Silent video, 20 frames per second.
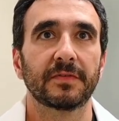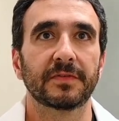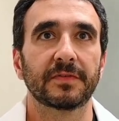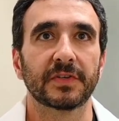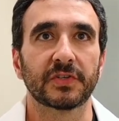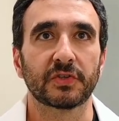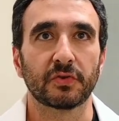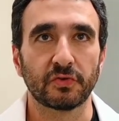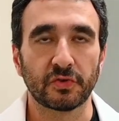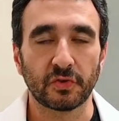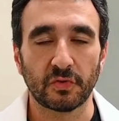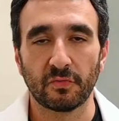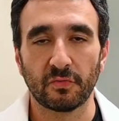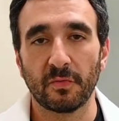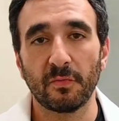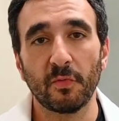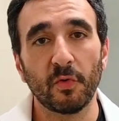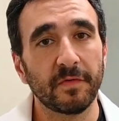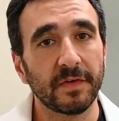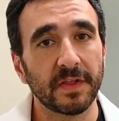the surgical
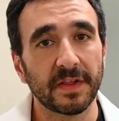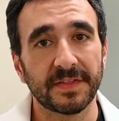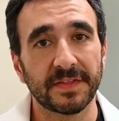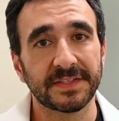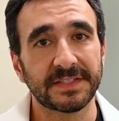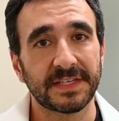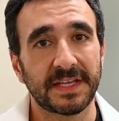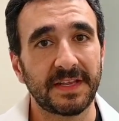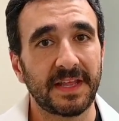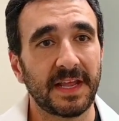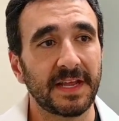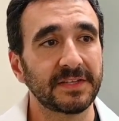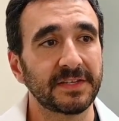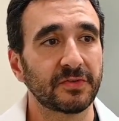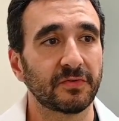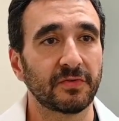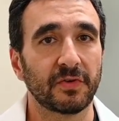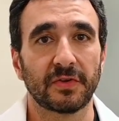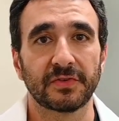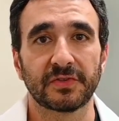removal of the skin
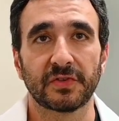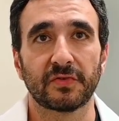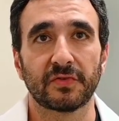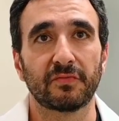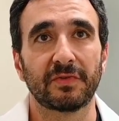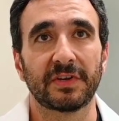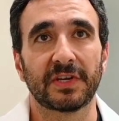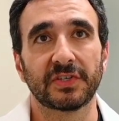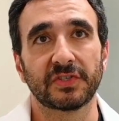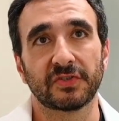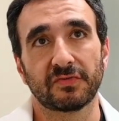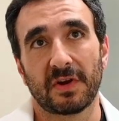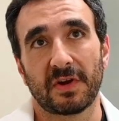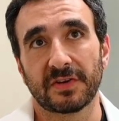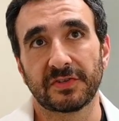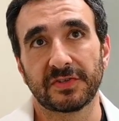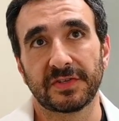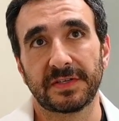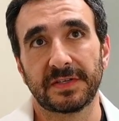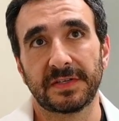cancer, and also the
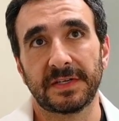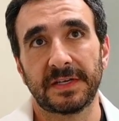reconstruction.